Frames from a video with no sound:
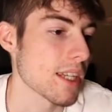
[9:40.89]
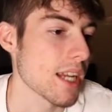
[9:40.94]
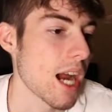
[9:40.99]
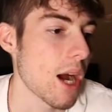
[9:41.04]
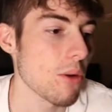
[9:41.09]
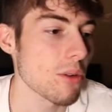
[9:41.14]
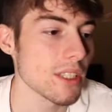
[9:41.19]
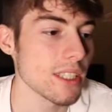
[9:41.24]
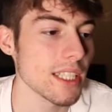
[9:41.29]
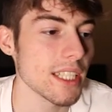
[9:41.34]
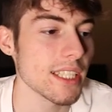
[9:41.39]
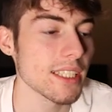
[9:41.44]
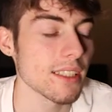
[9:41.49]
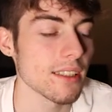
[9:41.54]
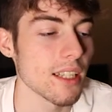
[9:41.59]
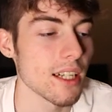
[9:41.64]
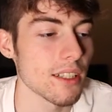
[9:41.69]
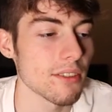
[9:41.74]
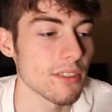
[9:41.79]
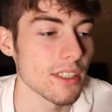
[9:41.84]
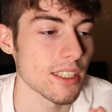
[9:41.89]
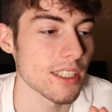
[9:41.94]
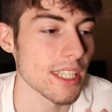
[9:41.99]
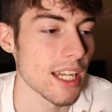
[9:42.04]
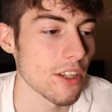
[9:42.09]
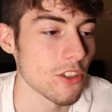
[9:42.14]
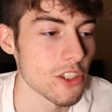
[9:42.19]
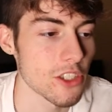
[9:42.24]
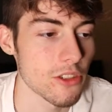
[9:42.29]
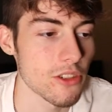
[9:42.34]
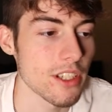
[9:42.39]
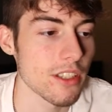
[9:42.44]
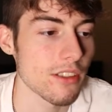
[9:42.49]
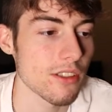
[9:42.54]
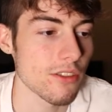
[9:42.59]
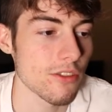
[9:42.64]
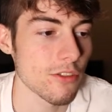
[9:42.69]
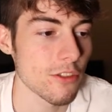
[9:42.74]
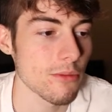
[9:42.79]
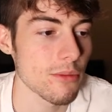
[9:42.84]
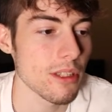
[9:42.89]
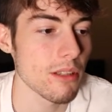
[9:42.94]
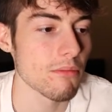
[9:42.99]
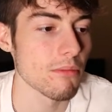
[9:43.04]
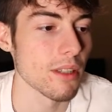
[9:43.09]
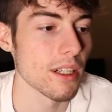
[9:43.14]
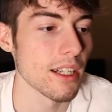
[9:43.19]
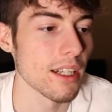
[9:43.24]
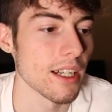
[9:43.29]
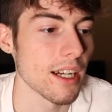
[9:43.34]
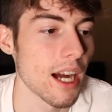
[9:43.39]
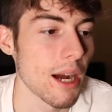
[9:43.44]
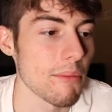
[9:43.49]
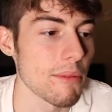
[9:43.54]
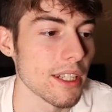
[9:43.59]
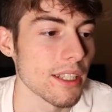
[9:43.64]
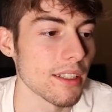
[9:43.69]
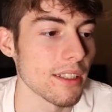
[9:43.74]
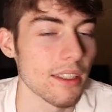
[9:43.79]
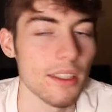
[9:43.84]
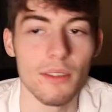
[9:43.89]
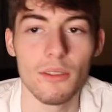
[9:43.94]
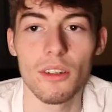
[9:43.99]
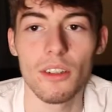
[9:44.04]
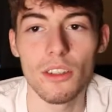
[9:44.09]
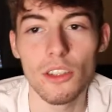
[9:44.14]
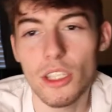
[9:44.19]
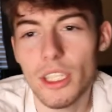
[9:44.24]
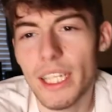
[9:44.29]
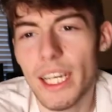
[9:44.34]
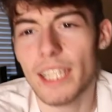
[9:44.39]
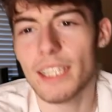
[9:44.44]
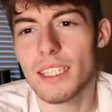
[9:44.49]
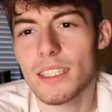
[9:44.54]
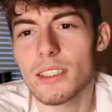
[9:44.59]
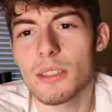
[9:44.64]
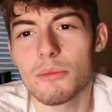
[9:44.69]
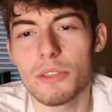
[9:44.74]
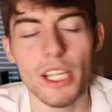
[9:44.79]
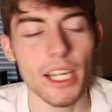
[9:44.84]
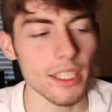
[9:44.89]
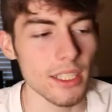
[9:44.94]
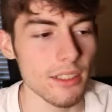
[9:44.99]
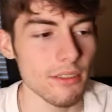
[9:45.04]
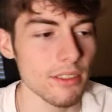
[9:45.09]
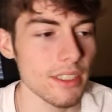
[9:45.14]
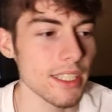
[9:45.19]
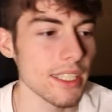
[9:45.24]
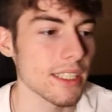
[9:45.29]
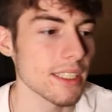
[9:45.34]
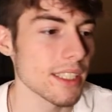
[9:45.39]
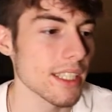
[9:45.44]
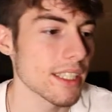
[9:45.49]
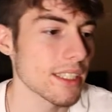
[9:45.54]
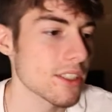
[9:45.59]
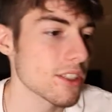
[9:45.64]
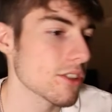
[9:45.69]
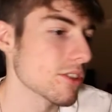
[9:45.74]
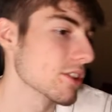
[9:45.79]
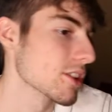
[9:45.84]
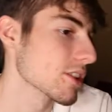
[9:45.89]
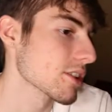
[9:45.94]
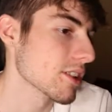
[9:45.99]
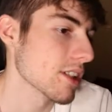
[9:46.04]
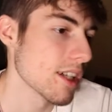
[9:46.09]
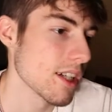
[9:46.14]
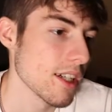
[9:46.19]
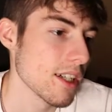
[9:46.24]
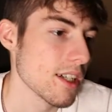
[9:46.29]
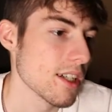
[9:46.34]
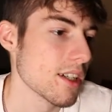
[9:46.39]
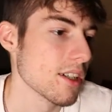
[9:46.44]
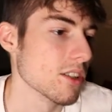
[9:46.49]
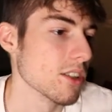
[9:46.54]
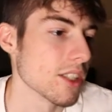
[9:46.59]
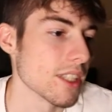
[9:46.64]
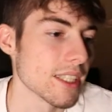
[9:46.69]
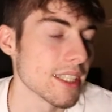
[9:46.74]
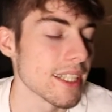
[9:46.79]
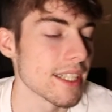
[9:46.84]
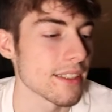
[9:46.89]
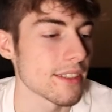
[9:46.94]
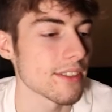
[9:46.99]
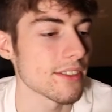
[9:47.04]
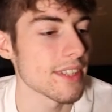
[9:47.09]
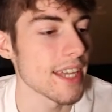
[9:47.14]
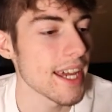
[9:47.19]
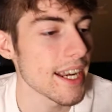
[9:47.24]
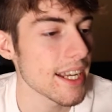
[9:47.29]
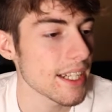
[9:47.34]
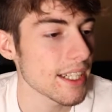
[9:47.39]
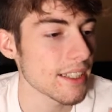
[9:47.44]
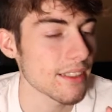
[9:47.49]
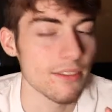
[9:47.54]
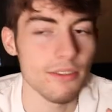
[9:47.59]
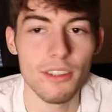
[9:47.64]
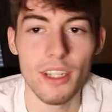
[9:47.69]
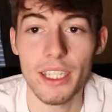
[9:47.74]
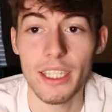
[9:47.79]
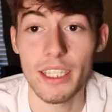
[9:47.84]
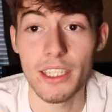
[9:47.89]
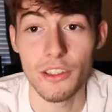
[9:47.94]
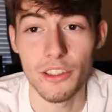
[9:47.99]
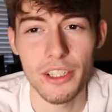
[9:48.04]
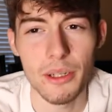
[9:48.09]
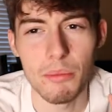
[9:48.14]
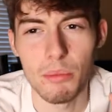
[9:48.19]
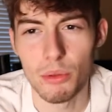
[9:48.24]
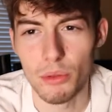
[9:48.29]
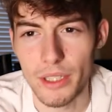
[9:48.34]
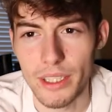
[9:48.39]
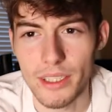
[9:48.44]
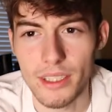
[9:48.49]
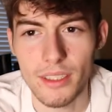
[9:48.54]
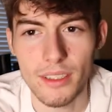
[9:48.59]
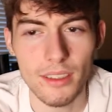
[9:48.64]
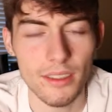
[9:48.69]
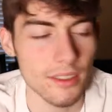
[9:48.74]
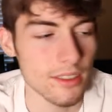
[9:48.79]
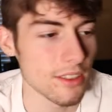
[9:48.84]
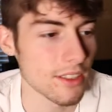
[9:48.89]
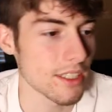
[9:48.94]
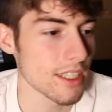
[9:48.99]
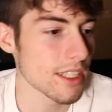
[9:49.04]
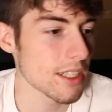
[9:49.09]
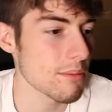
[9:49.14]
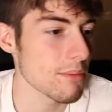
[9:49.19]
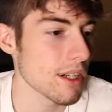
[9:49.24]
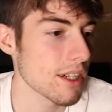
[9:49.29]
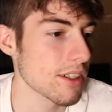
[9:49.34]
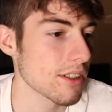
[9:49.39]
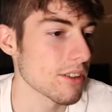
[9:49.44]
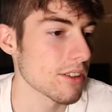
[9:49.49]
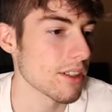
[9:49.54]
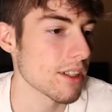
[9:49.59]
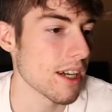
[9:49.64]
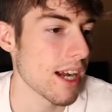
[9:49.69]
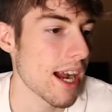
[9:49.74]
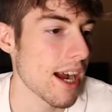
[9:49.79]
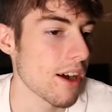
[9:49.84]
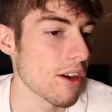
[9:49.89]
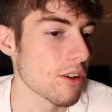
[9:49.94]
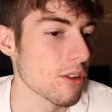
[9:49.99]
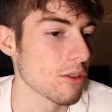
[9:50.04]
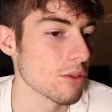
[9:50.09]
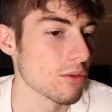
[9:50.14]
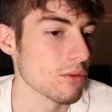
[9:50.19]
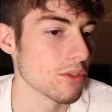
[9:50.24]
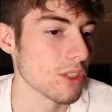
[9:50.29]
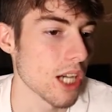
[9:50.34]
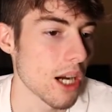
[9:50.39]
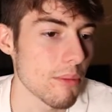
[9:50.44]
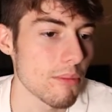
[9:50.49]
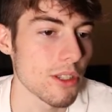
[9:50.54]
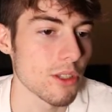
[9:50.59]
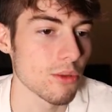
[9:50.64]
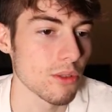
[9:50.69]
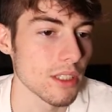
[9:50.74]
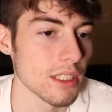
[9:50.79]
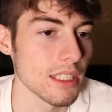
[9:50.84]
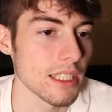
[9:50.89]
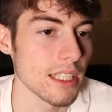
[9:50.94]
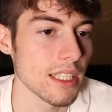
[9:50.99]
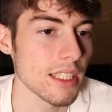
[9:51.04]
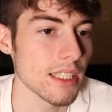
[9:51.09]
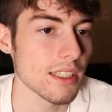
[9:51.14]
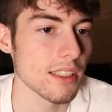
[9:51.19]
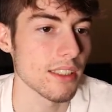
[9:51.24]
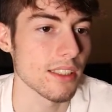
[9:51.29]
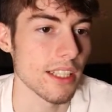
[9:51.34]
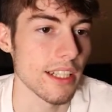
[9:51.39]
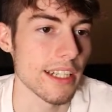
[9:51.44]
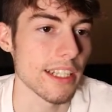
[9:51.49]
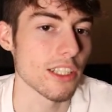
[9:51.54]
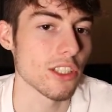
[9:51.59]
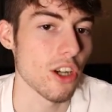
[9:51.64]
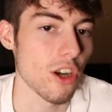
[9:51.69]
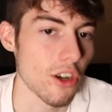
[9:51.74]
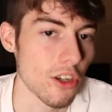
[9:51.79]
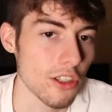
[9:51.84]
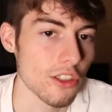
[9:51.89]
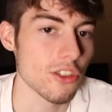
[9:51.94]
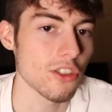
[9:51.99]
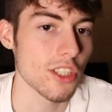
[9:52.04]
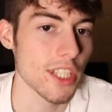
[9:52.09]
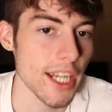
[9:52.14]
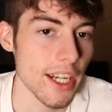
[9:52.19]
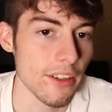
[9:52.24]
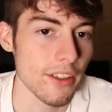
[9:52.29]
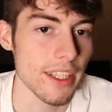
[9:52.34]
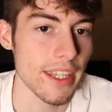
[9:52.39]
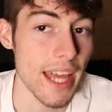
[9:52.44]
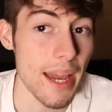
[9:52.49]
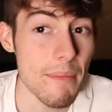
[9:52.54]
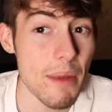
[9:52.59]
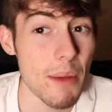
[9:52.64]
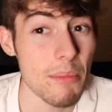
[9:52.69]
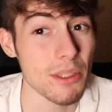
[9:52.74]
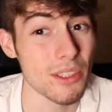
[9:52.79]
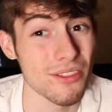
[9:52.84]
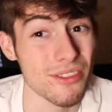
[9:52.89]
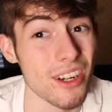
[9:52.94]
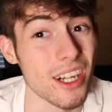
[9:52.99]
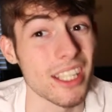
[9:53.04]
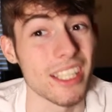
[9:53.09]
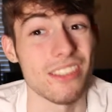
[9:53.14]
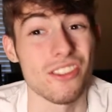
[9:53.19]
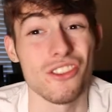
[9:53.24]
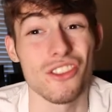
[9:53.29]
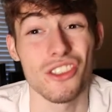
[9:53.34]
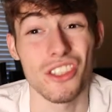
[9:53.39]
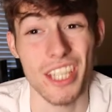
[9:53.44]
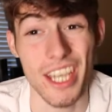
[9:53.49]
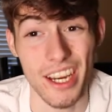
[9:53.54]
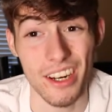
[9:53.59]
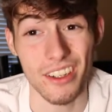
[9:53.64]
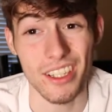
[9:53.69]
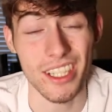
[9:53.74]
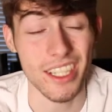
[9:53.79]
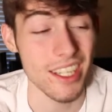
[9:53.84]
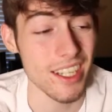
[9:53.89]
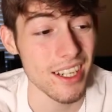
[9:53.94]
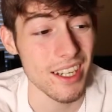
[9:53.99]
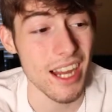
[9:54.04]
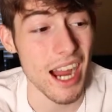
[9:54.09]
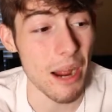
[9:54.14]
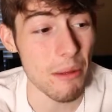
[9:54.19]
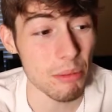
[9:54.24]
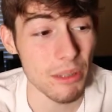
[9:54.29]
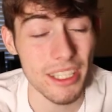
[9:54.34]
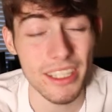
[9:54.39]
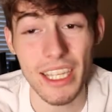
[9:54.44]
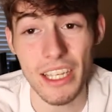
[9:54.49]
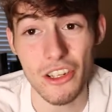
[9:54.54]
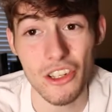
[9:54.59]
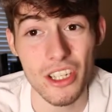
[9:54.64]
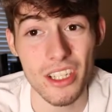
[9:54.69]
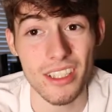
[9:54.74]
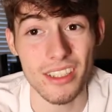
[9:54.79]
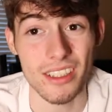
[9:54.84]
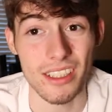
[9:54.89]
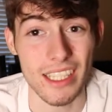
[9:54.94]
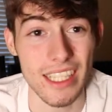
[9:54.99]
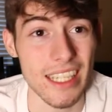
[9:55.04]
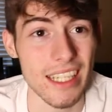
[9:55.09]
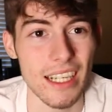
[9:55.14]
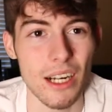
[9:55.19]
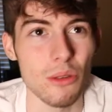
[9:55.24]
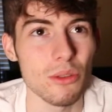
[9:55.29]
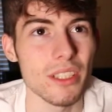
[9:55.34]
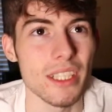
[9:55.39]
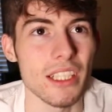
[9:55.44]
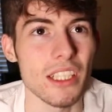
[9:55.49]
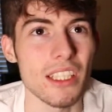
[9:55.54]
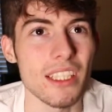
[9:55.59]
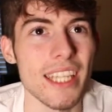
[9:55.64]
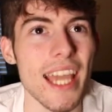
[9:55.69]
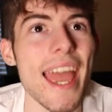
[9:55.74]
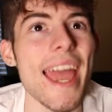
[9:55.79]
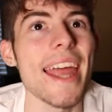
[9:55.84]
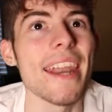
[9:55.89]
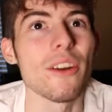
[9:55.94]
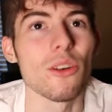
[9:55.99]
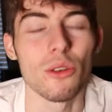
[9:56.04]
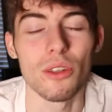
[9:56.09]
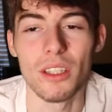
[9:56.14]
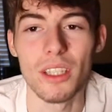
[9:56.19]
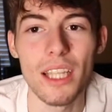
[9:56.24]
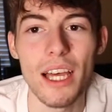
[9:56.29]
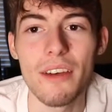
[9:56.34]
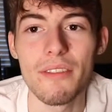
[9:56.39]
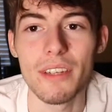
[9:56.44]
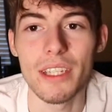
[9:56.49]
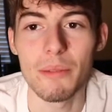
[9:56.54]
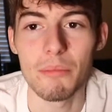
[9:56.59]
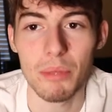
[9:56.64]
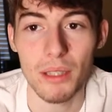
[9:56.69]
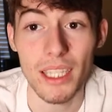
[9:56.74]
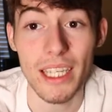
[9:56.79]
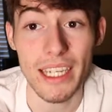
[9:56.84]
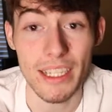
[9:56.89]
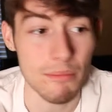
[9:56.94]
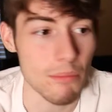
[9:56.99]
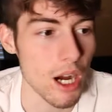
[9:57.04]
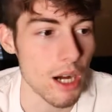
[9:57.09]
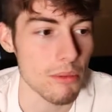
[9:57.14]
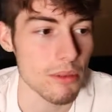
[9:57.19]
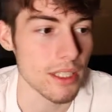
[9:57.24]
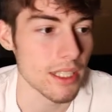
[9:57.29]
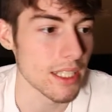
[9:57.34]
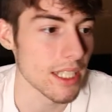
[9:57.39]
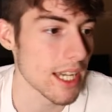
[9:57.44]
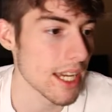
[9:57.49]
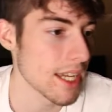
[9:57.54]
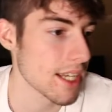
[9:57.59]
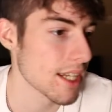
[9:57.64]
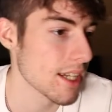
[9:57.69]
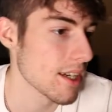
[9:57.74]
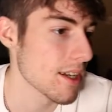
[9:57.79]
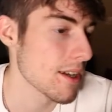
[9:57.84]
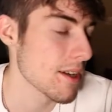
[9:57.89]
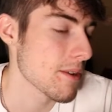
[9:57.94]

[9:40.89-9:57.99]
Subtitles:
I would say it's a lot of nostalgic reasons for me, but I mean, looking at this objectively, it's like, dude, just look at the aesthetic. Fucking, you're in a prison. Just think about how zombies really is. It's like dark, scary. That map is fucking scary. I played that shit as a kid. I was like 10 or 11 playing Mob of the Dead.